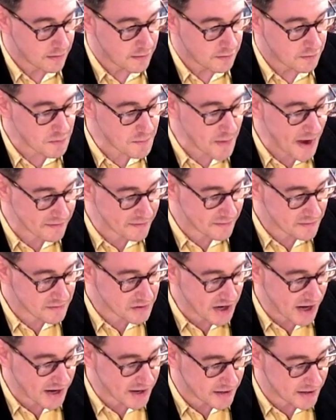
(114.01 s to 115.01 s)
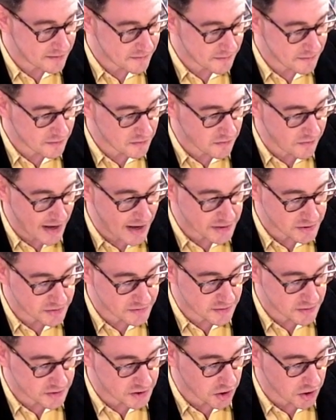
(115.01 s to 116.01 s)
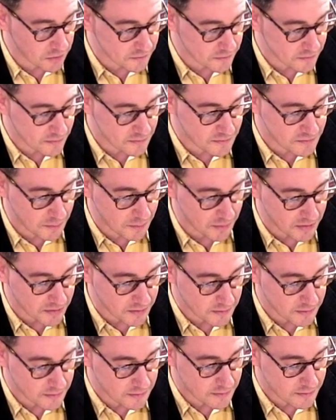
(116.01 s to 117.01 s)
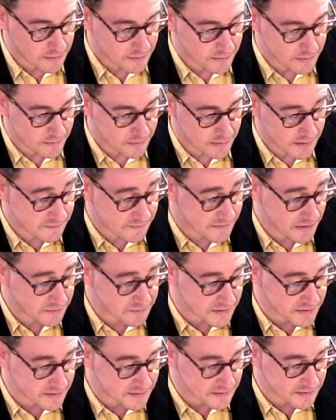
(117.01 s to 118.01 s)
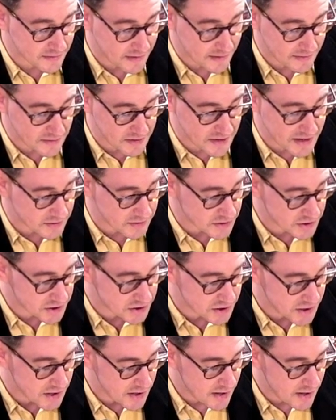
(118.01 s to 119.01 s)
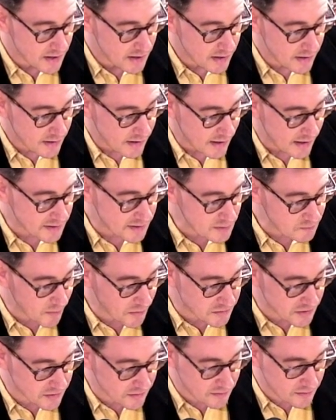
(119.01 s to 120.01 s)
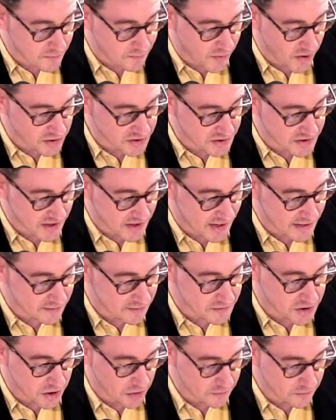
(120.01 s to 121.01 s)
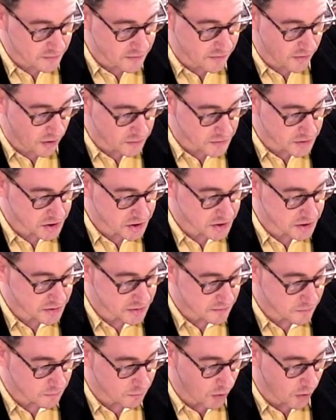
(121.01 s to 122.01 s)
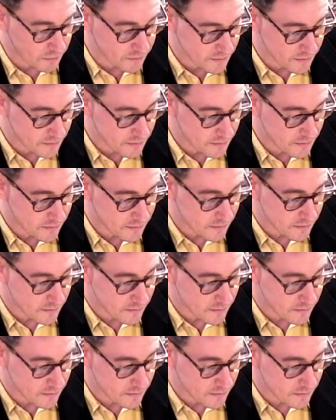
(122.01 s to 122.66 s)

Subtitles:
The man's jacket scratched at John's stomach. He felt it as an itch. And his buttocks brushed against John's crotch once,